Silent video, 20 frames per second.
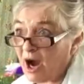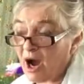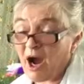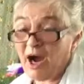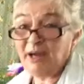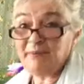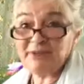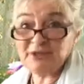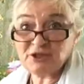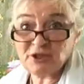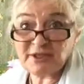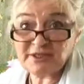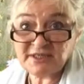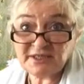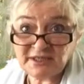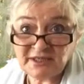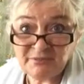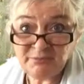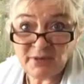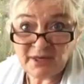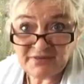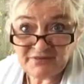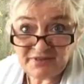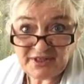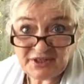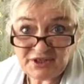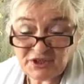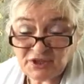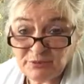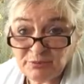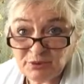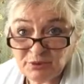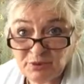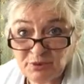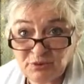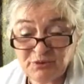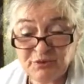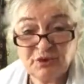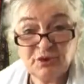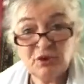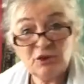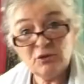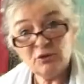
I'm interested in my vegetables